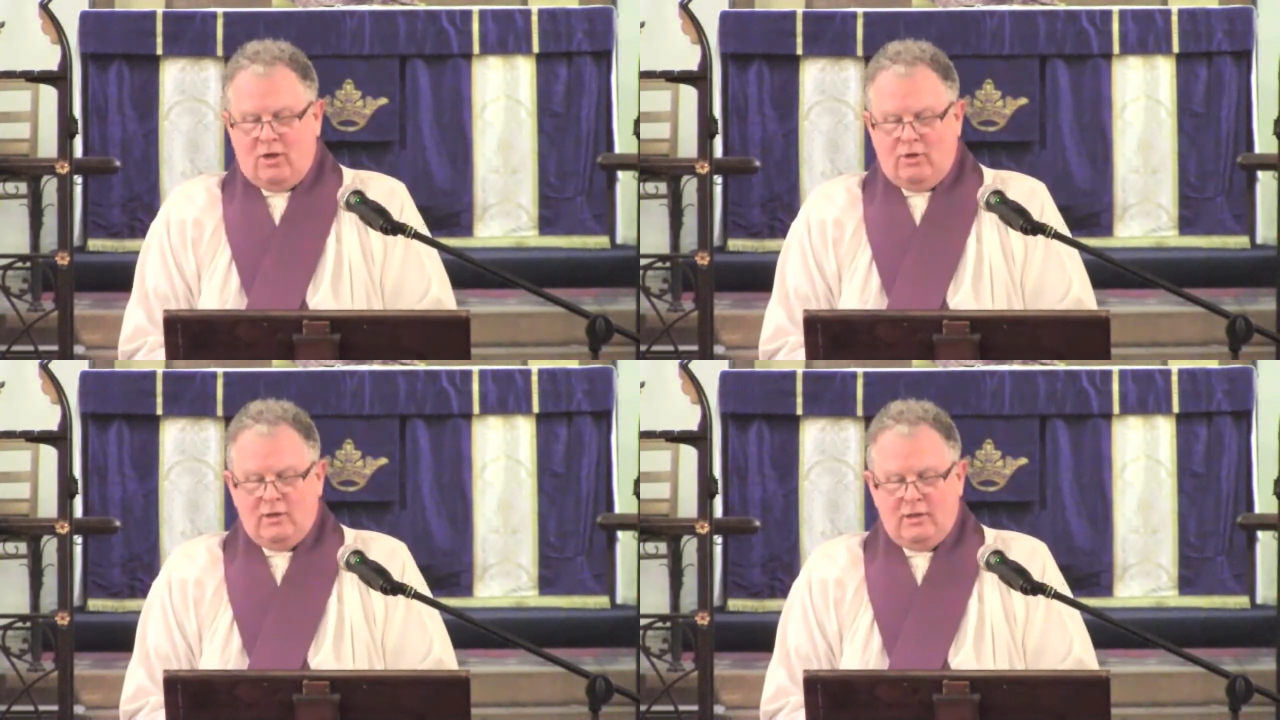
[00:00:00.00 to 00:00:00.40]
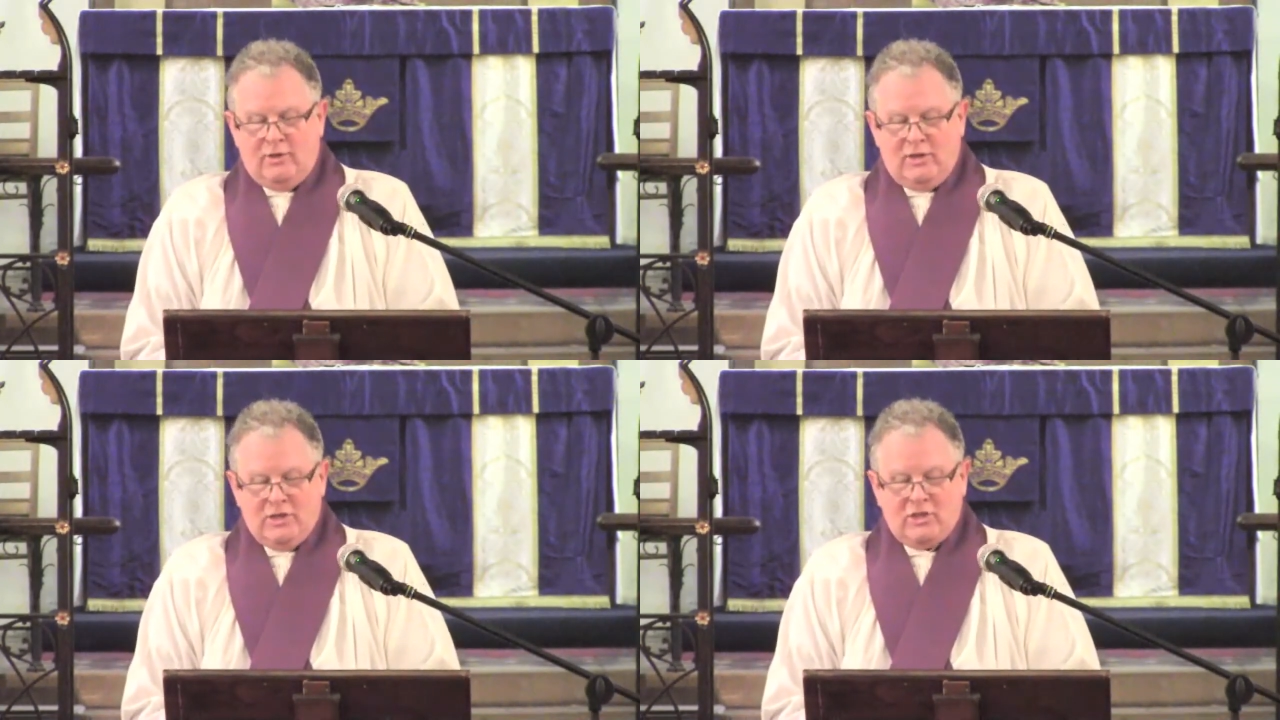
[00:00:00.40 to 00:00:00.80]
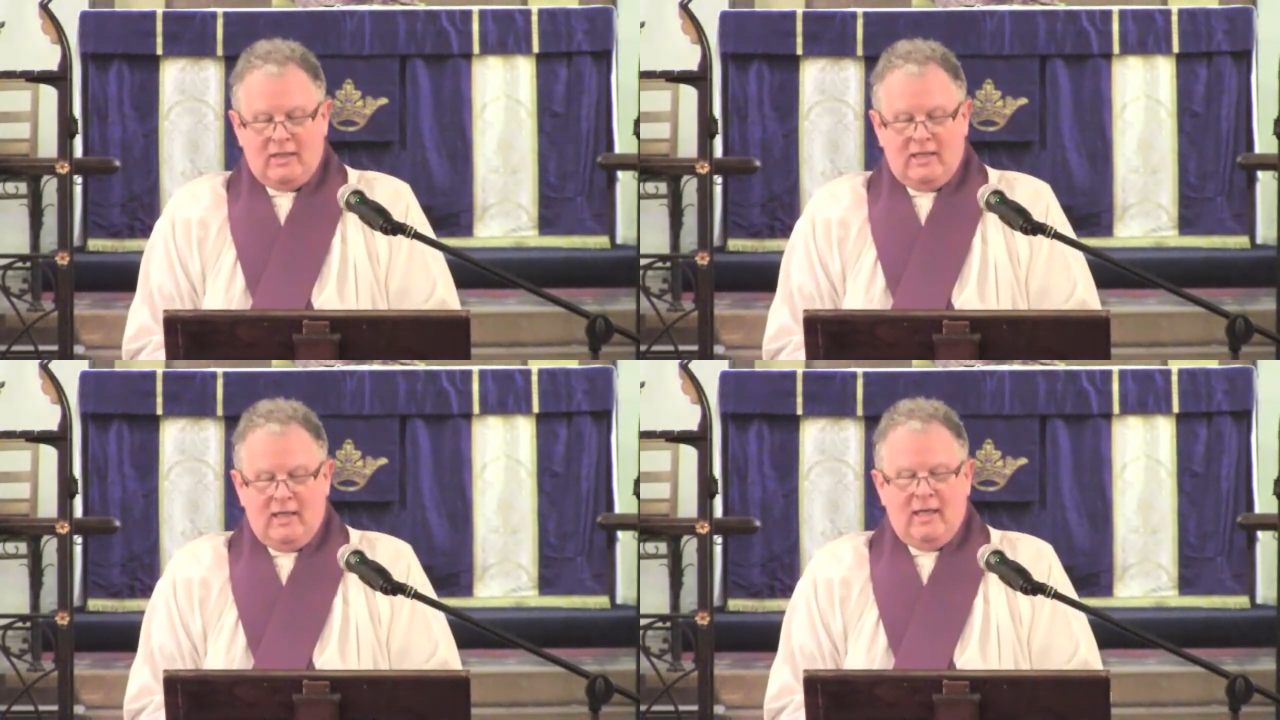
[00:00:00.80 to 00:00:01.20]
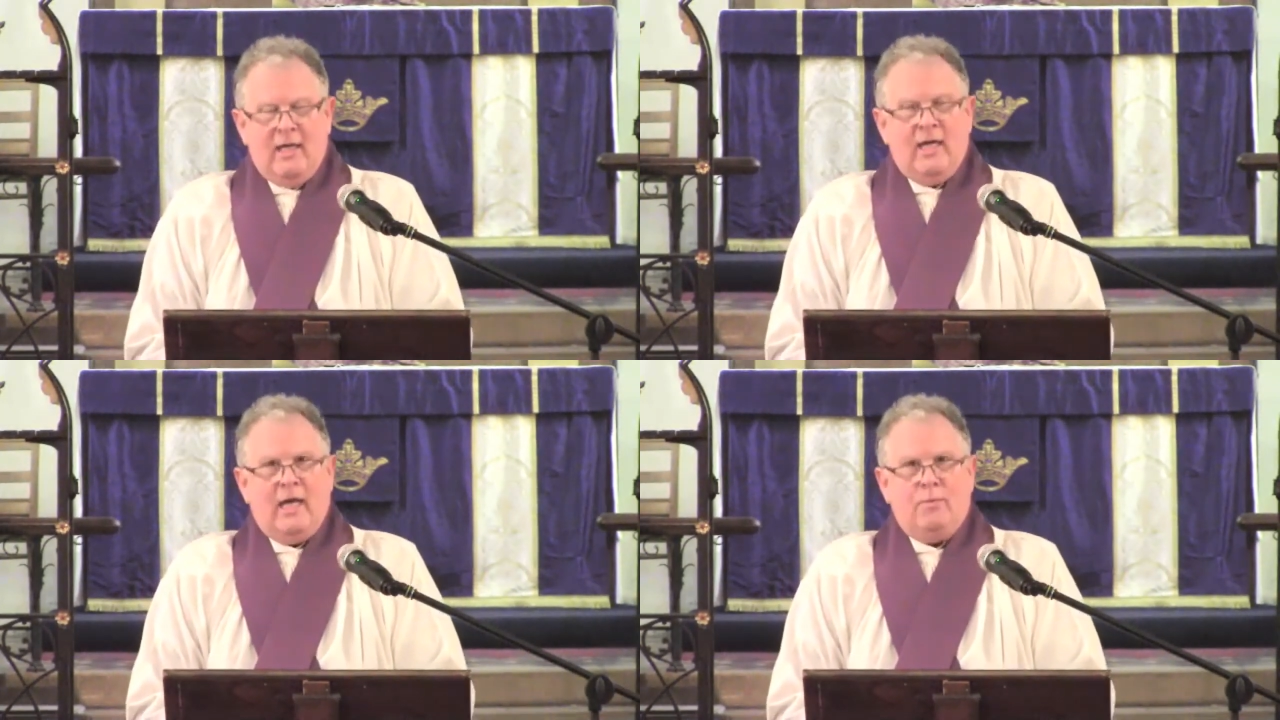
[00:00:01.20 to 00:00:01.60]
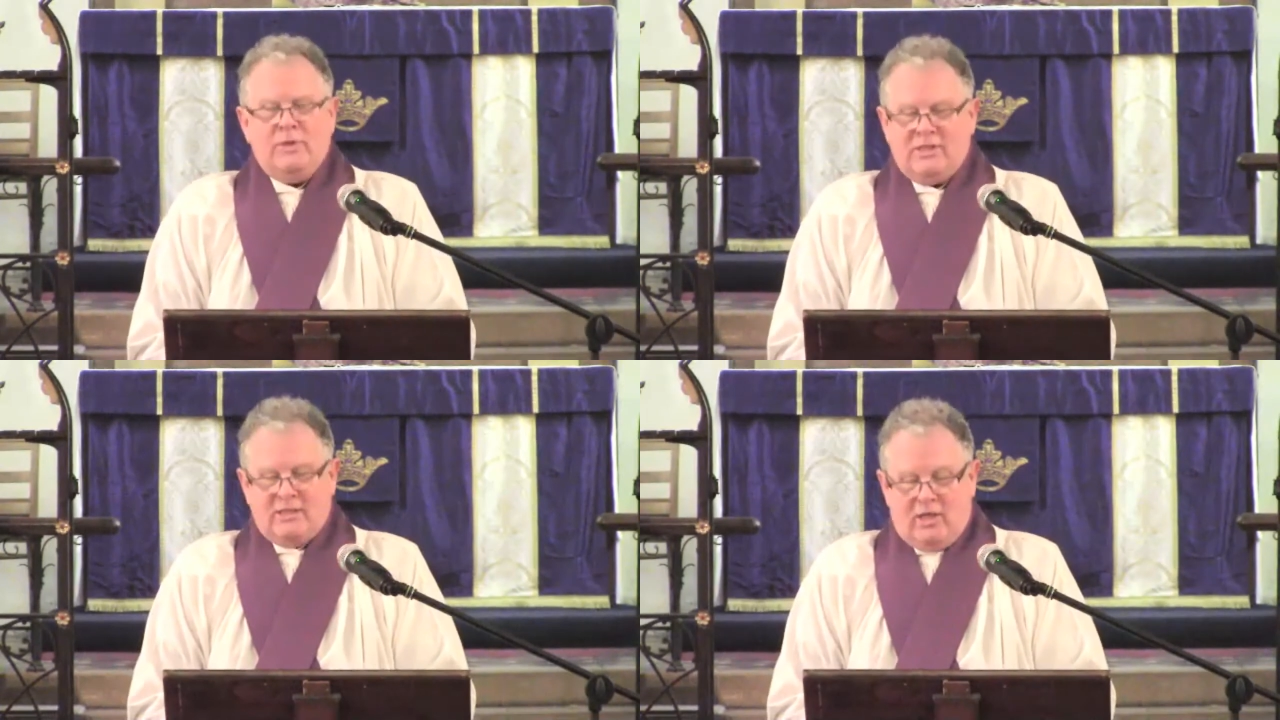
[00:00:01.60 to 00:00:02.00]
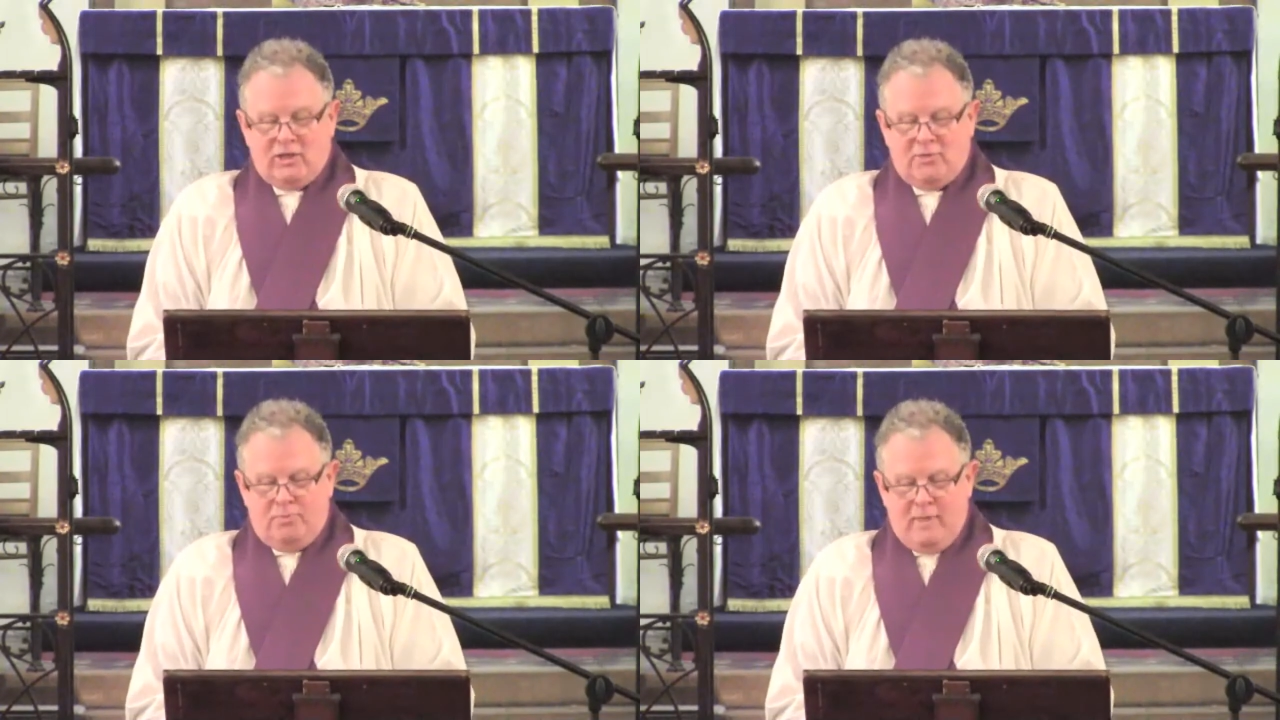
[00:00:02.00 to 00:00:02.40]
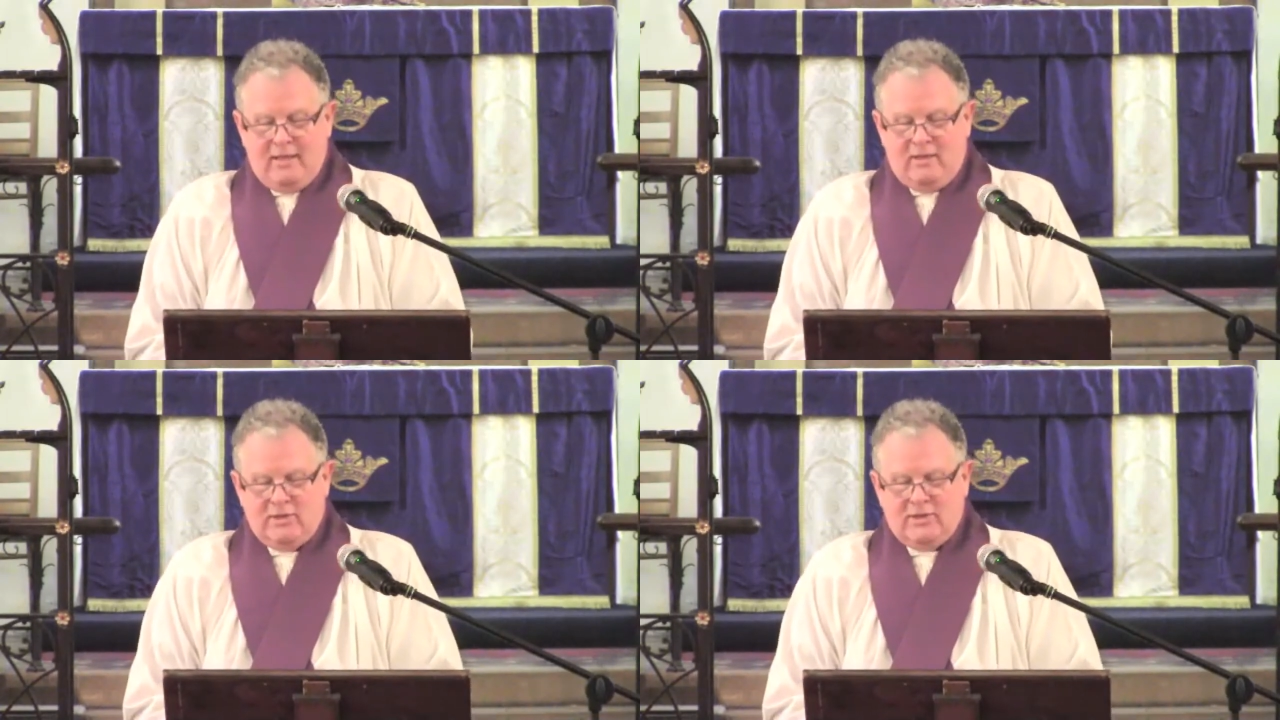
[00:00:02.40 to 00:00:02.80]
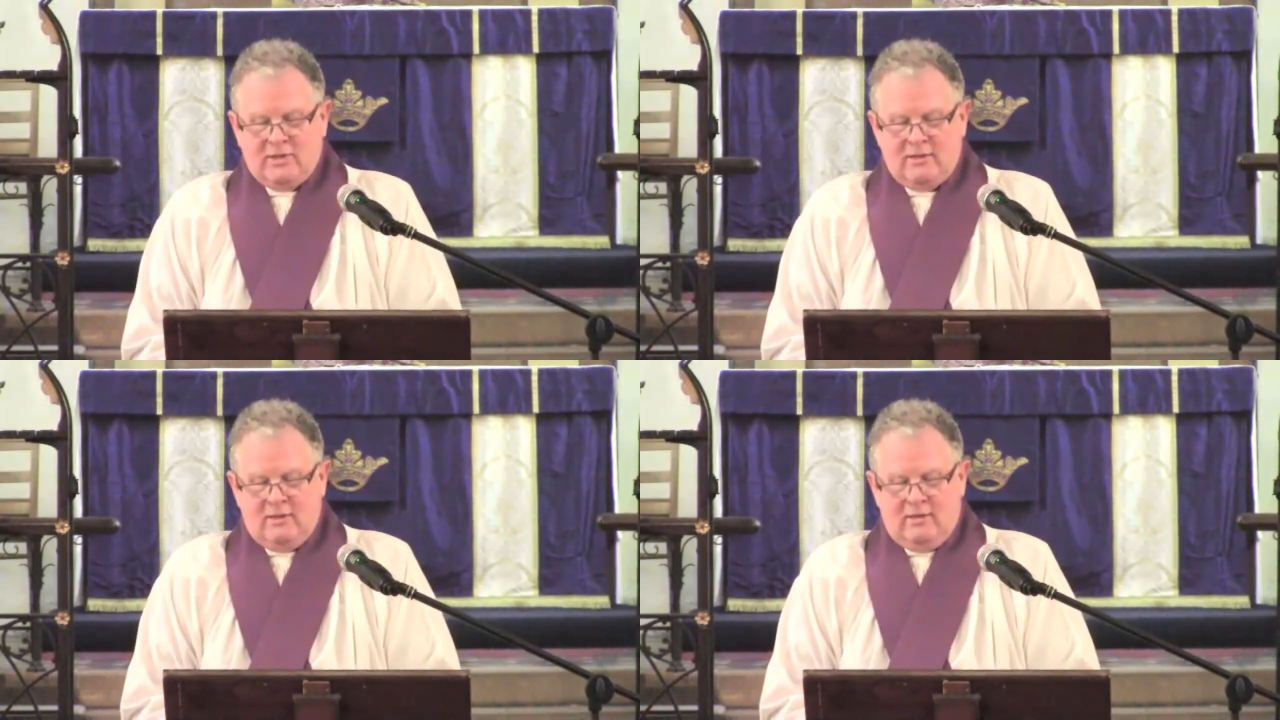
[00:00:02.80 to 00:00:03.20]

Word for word: unconditionally and with such bigness.